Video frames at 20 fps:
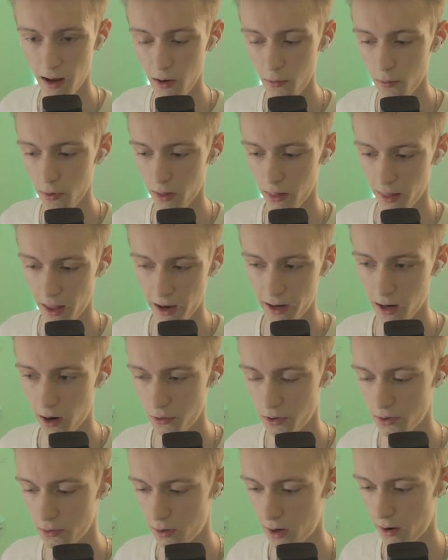it will lag
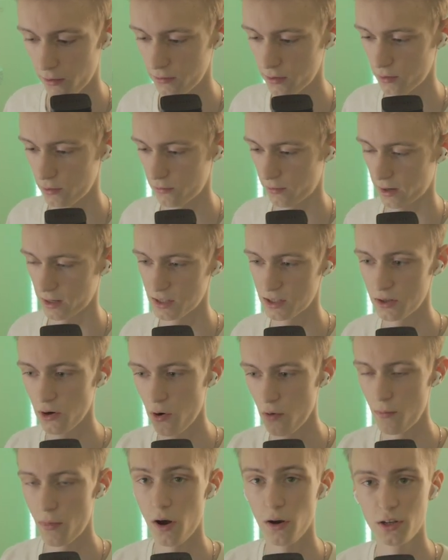out your After Effects
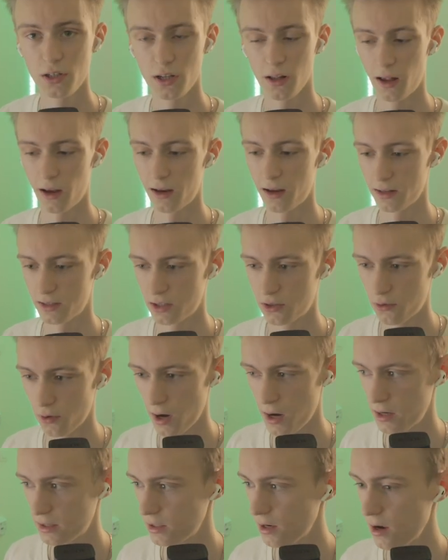so much, like it's
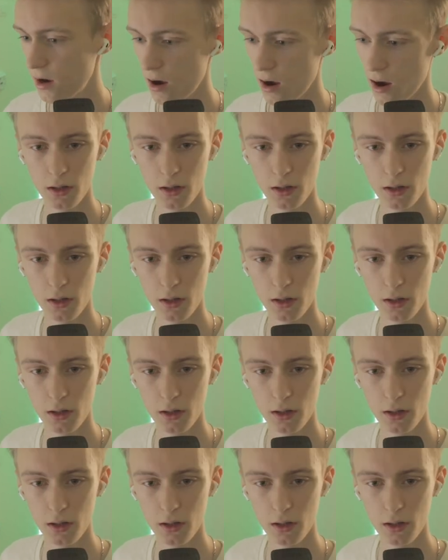crazy.